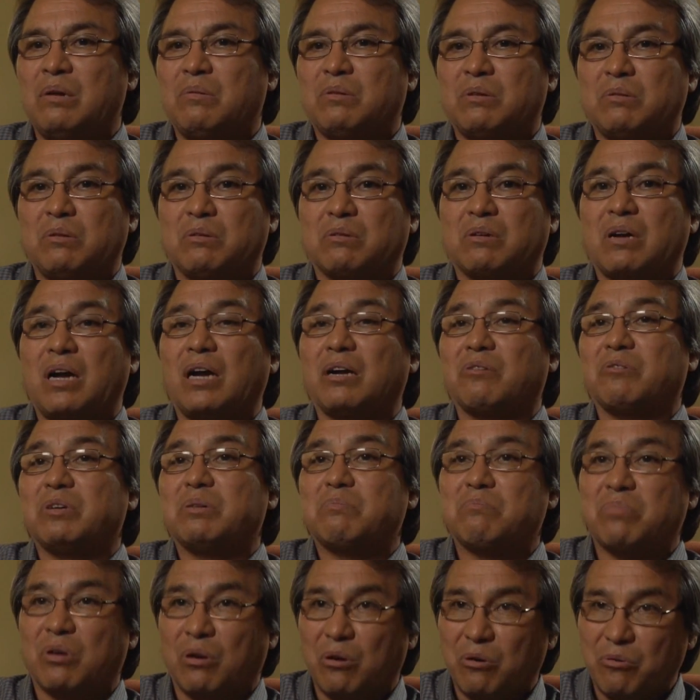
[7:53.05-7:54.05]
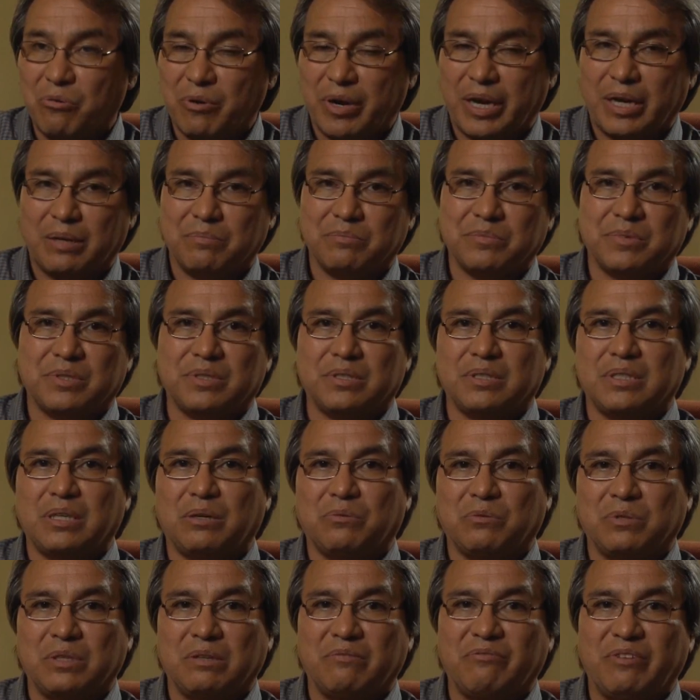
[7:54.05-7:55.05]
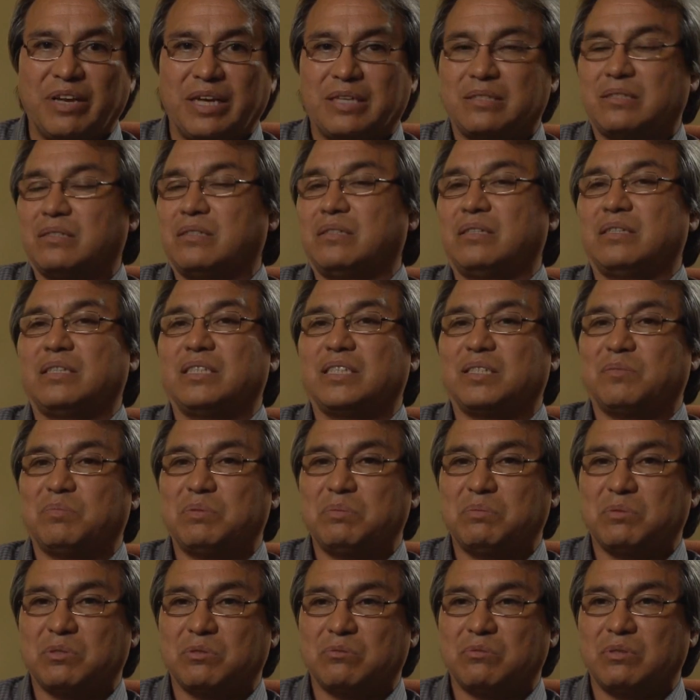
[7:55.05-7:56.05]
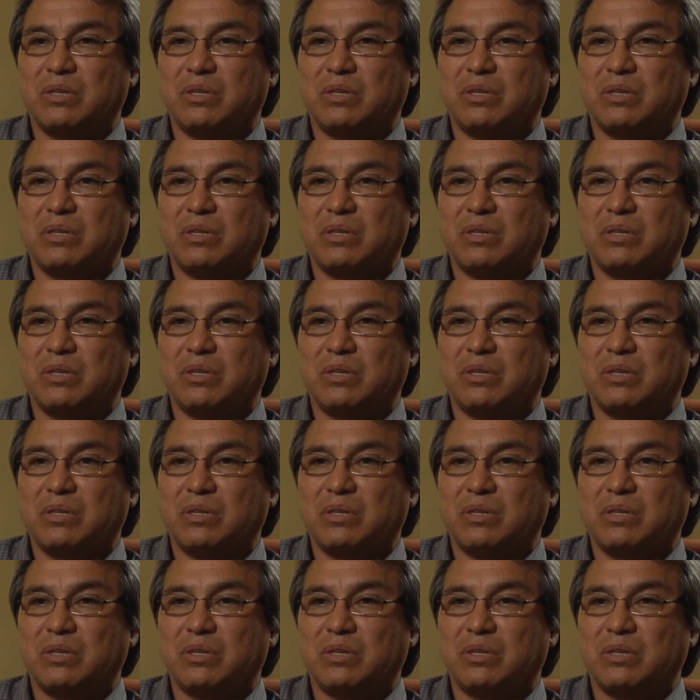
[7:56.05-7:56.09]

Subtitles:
promote concrete programs that will advance indigenous peoples'